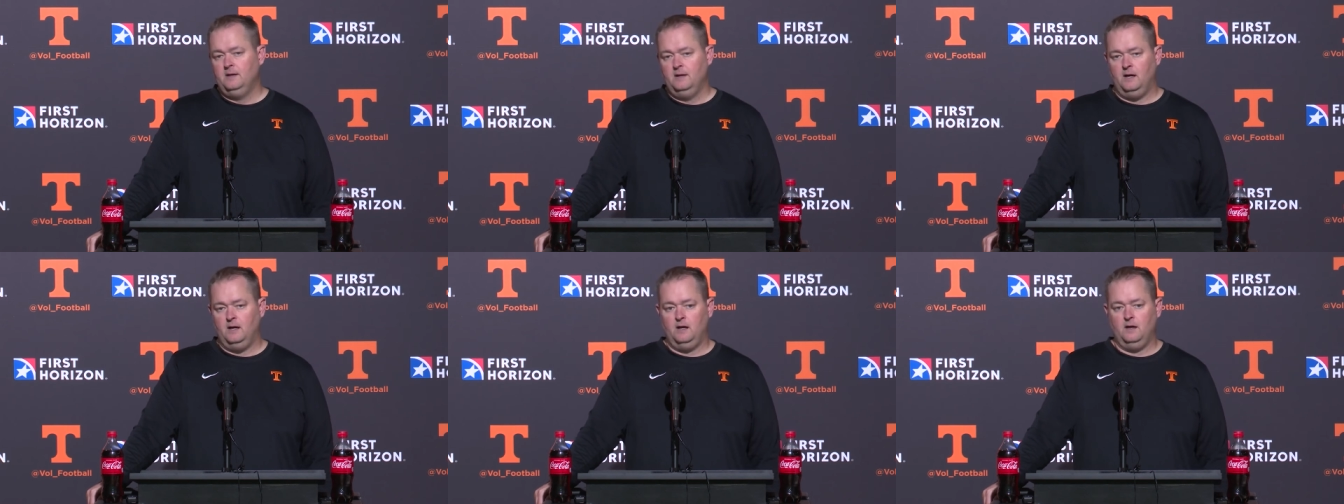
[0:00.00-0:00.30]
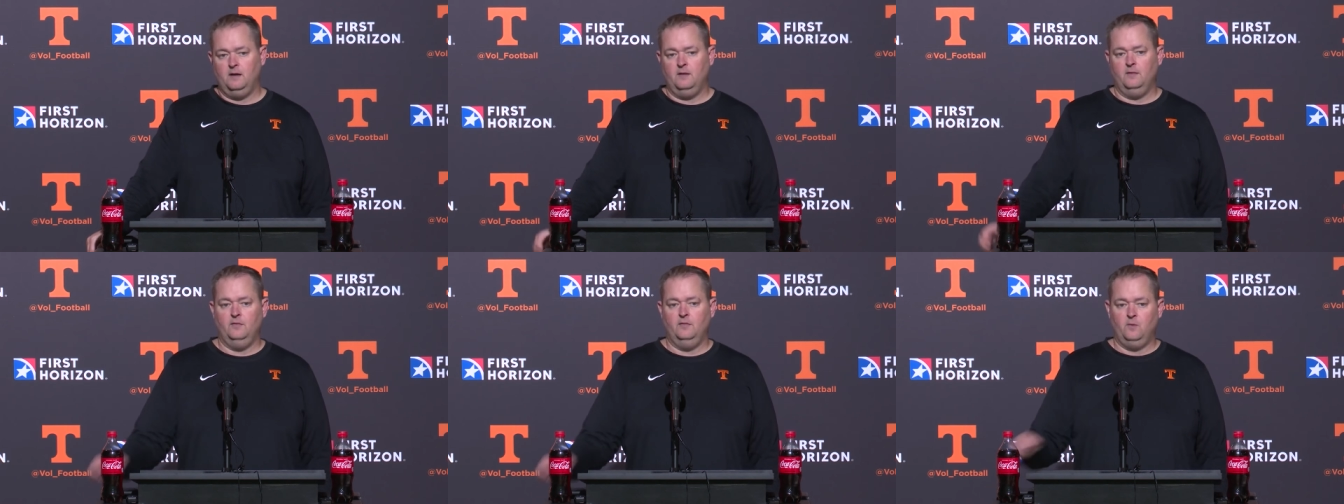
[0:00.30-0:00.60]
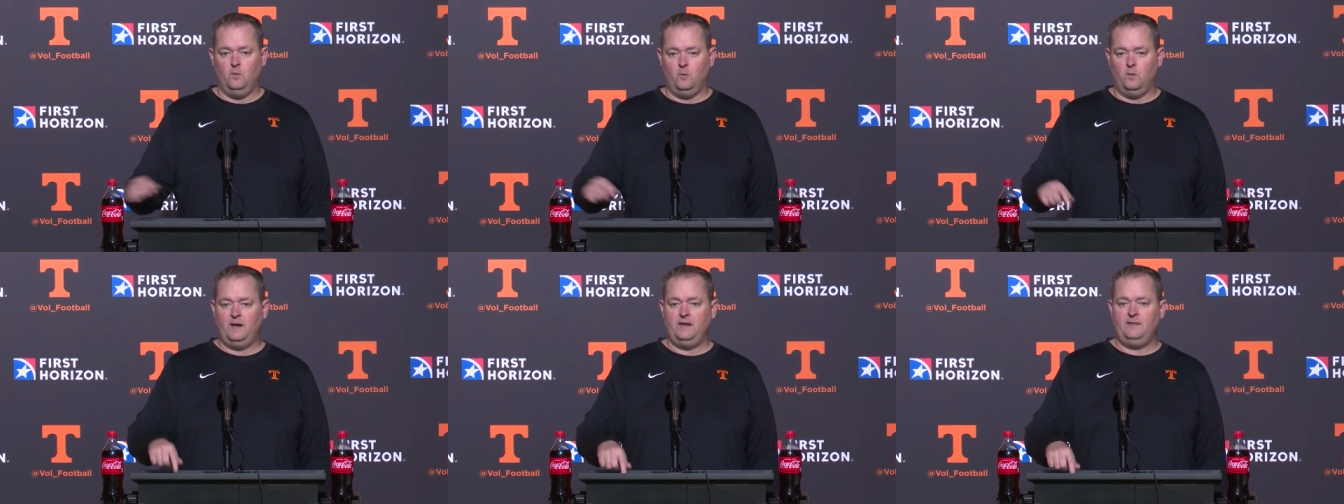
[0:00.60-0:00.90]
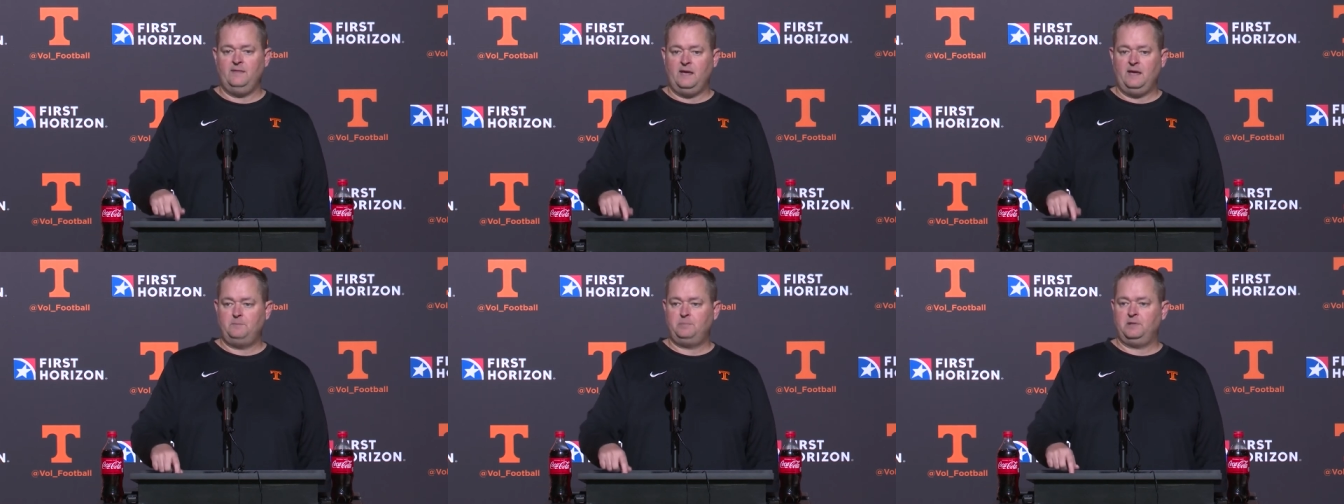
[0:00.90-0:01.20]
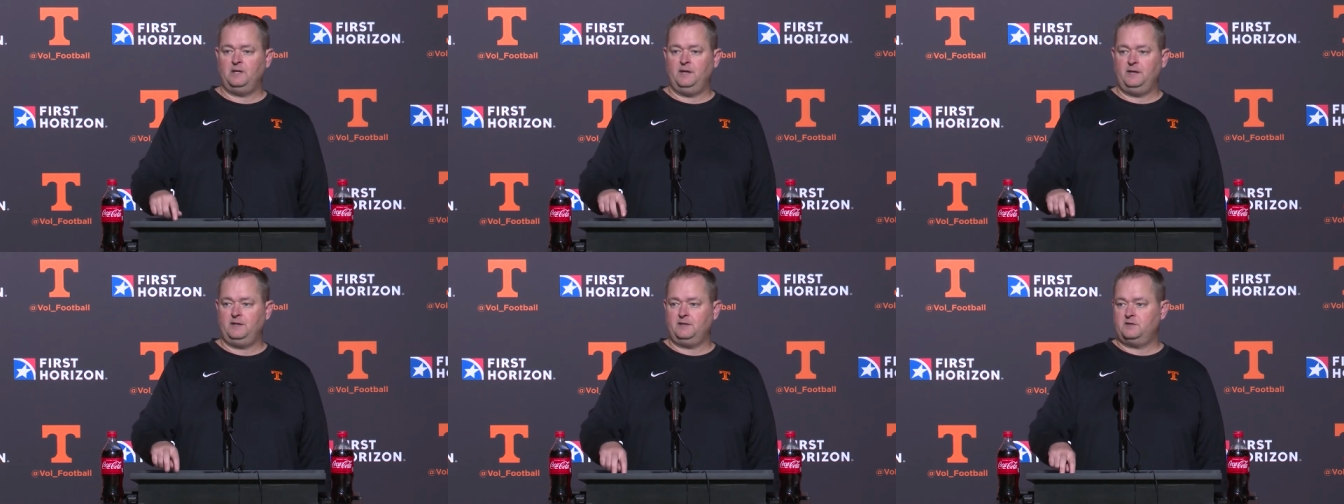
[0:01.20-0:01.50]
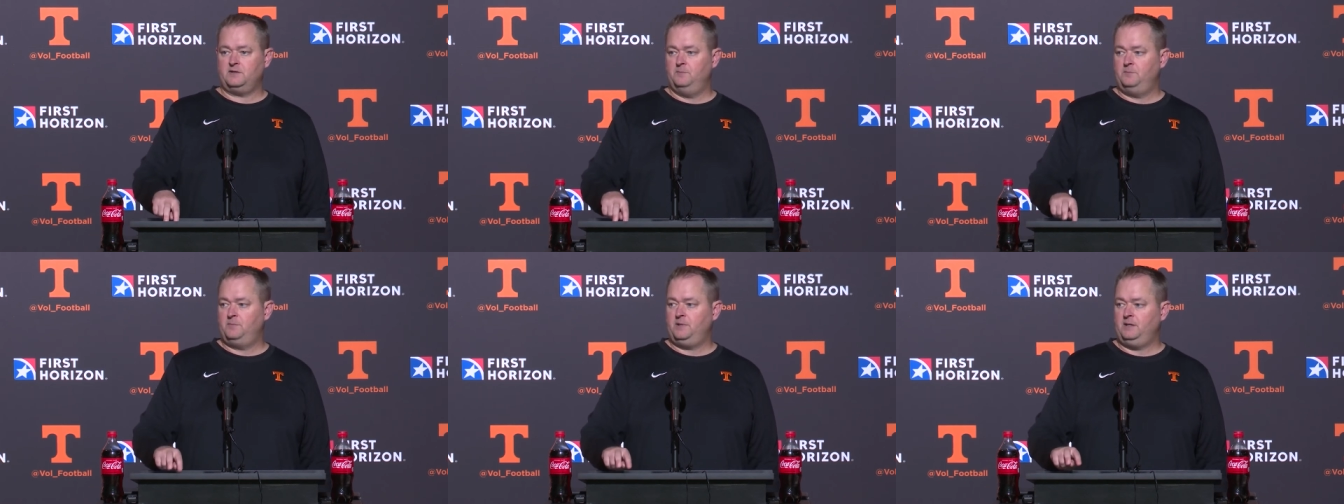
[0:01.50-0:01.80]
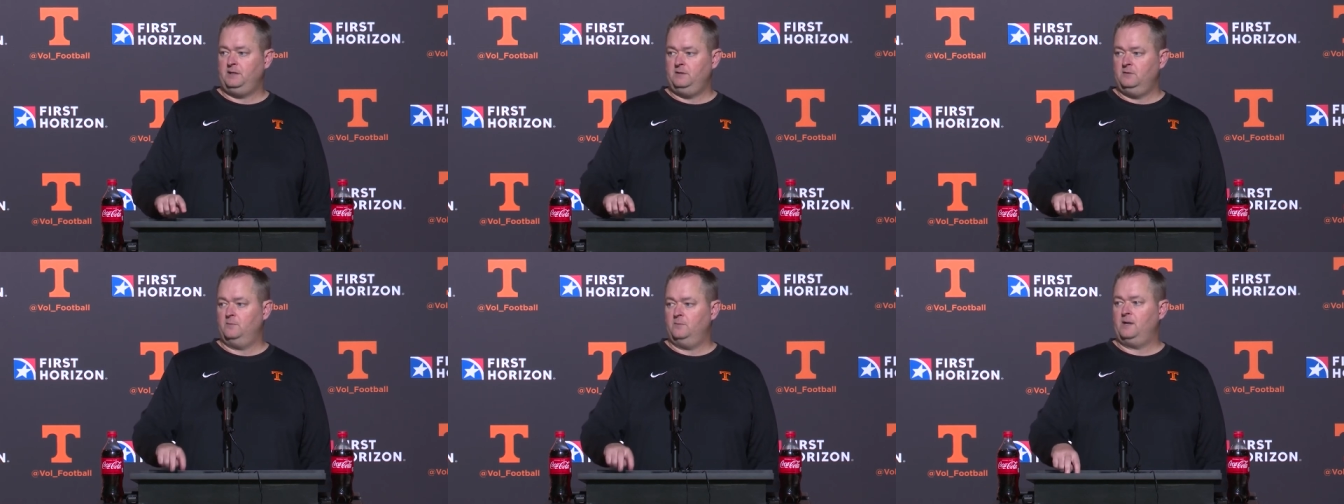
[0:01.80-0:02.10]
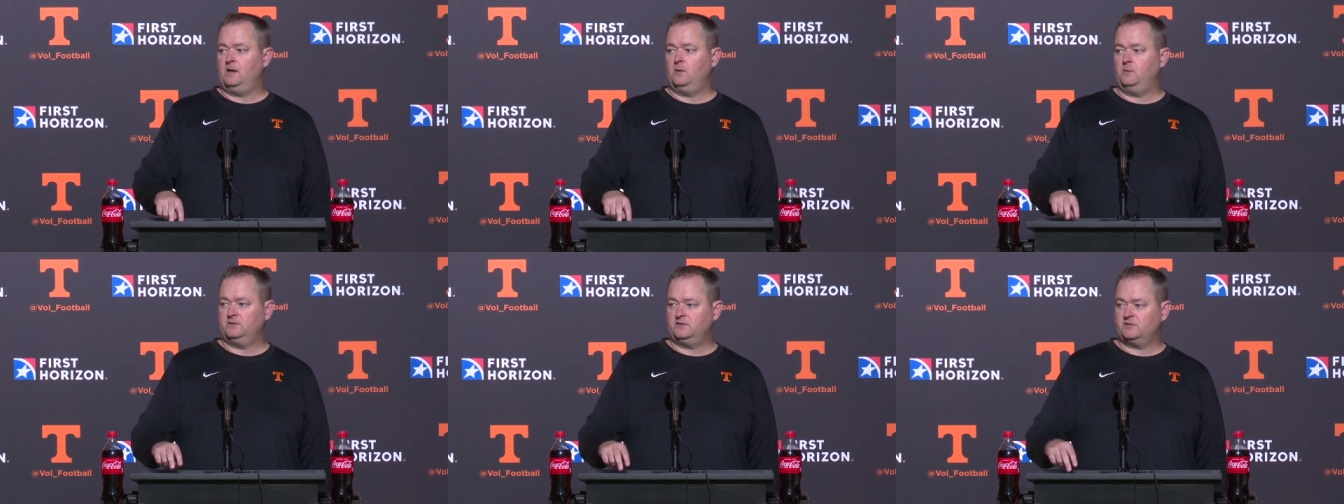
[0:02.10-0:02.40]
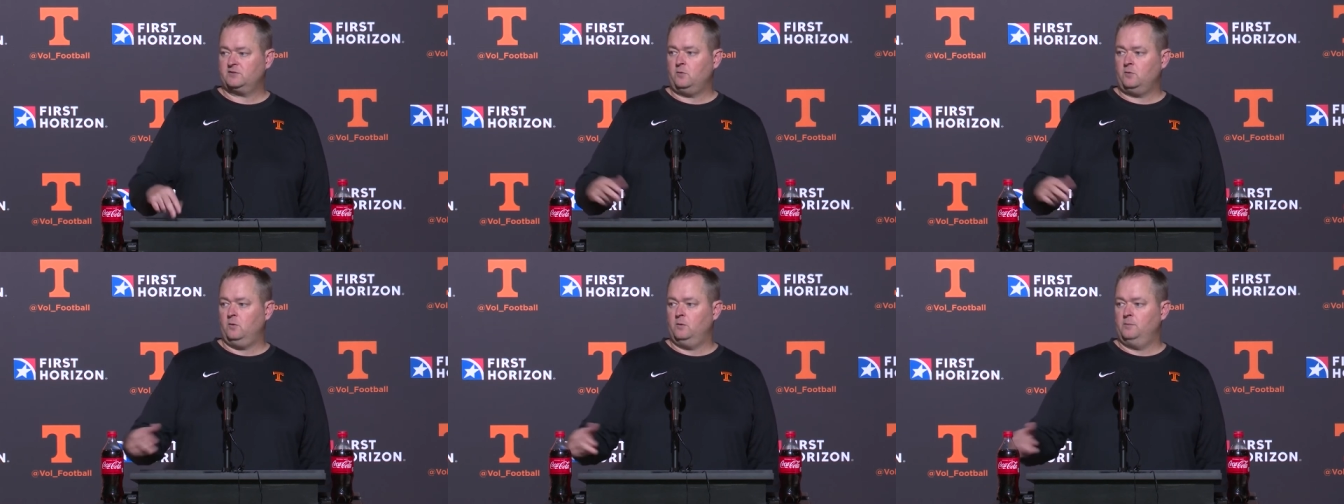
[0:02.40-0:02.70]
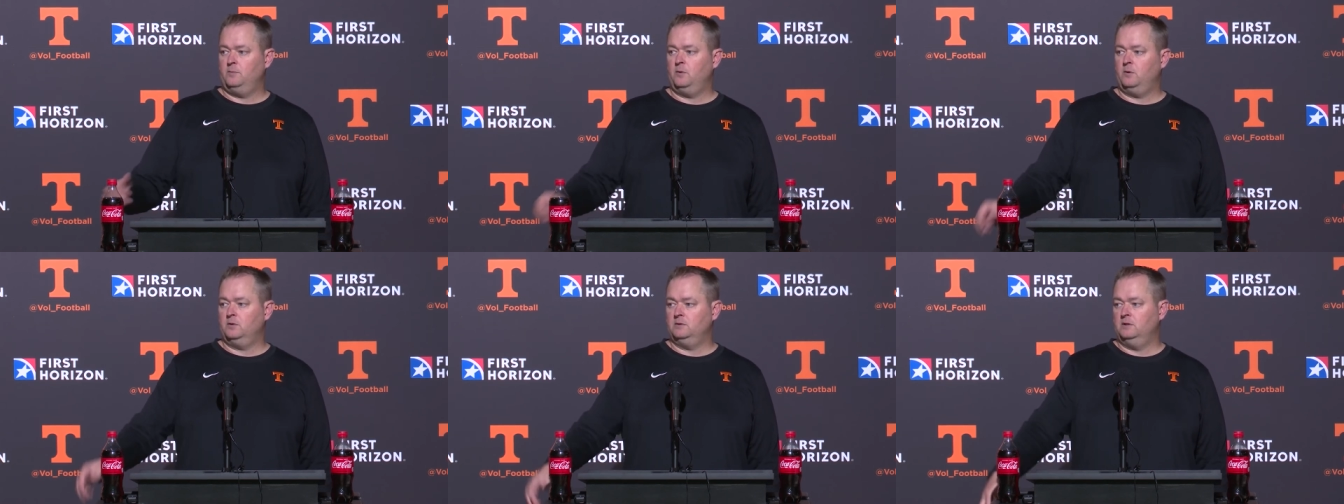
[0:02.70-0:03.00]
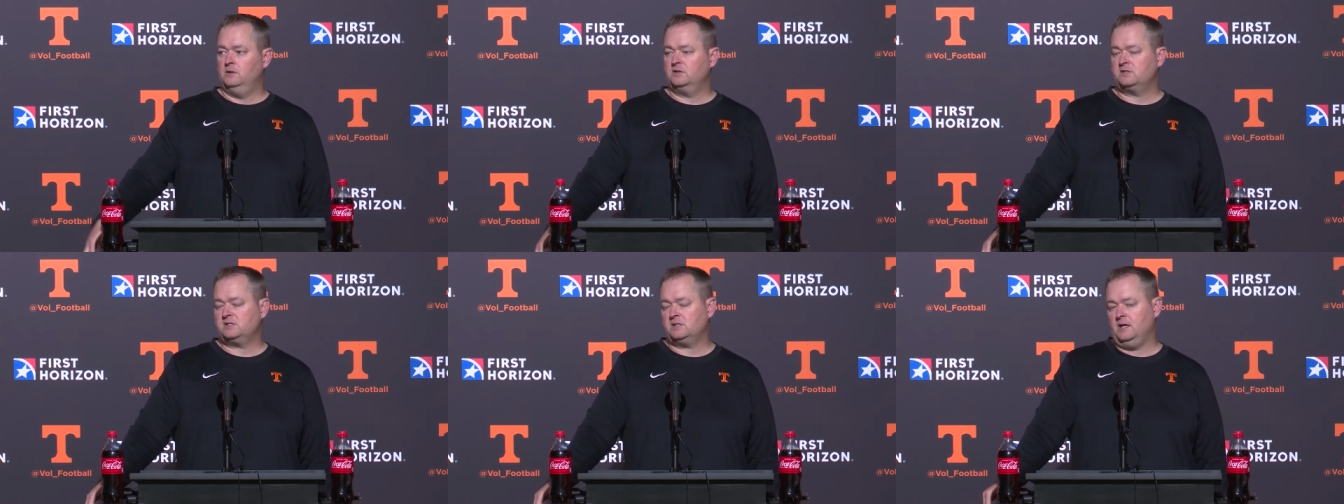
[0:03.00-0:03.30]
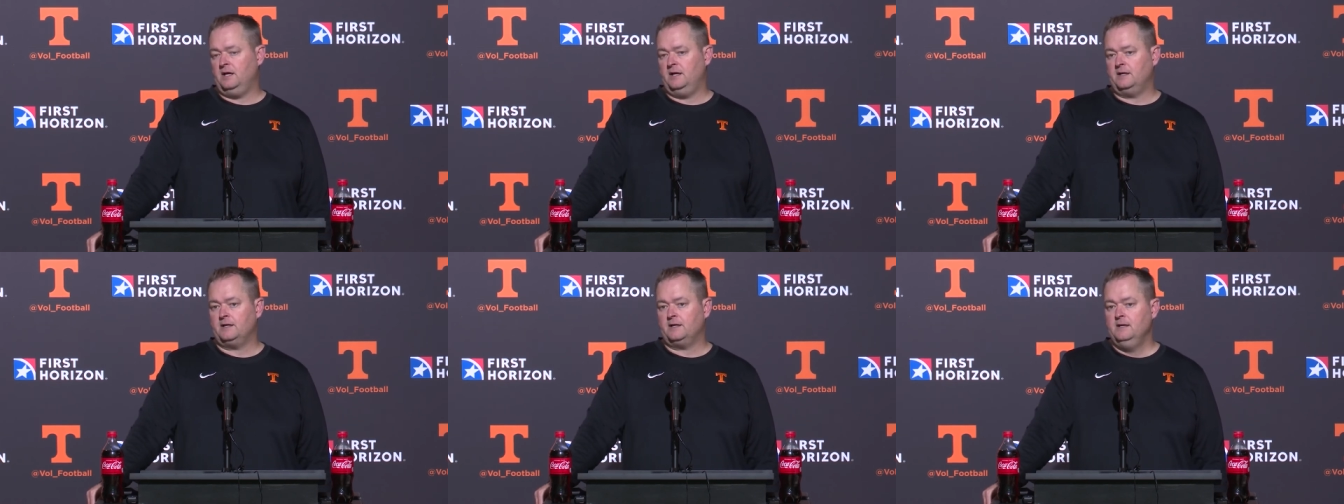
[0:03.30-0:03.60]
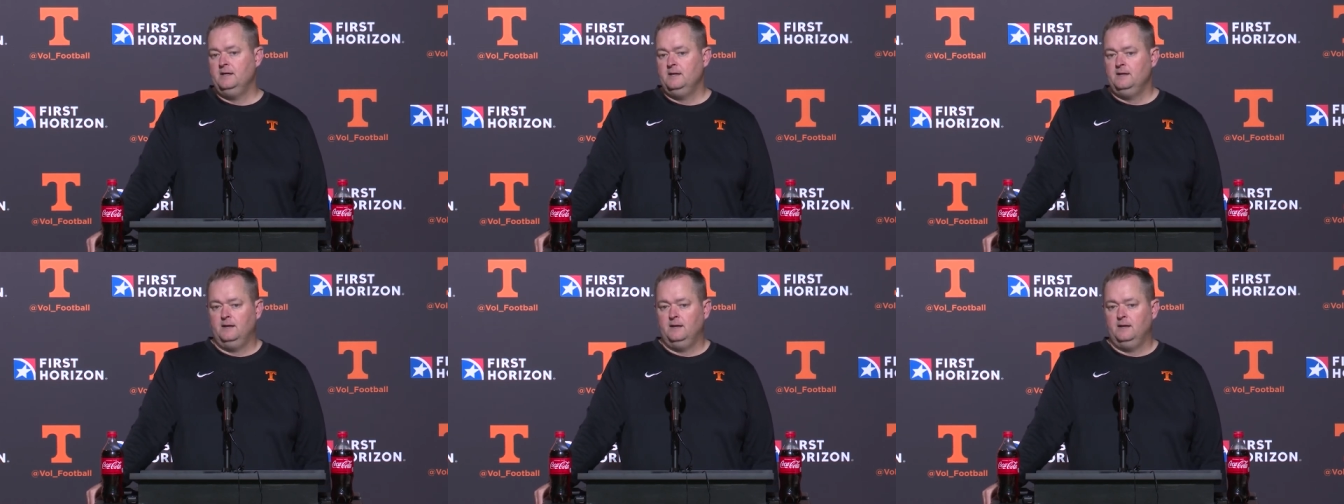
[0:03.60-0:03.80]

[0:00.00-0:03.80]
The way they play and compete, no matter what the scoreboard looks like,